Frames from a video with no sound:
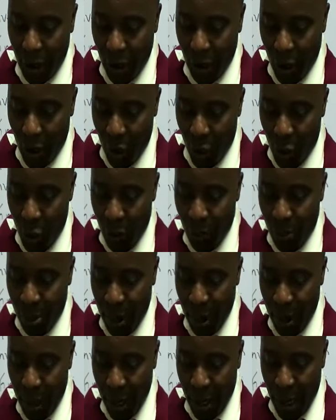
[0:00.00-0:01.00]

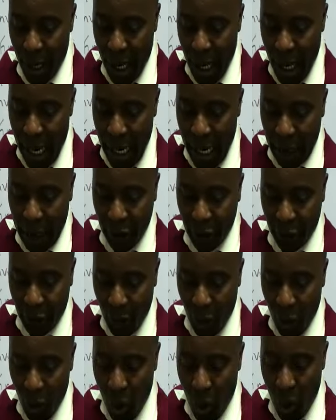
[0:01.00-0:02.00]
group cash
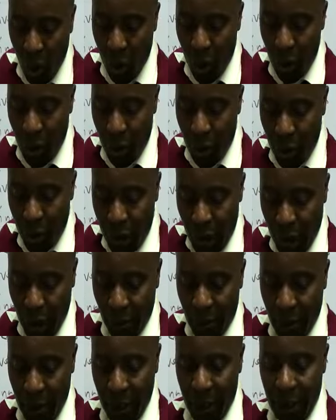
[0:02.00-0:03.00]
flow
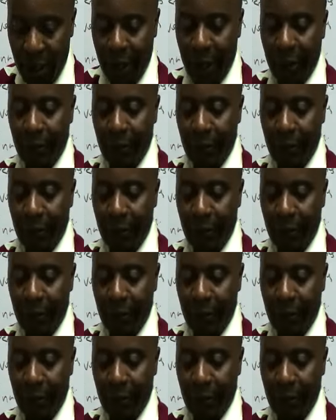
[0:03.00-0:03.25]
statement.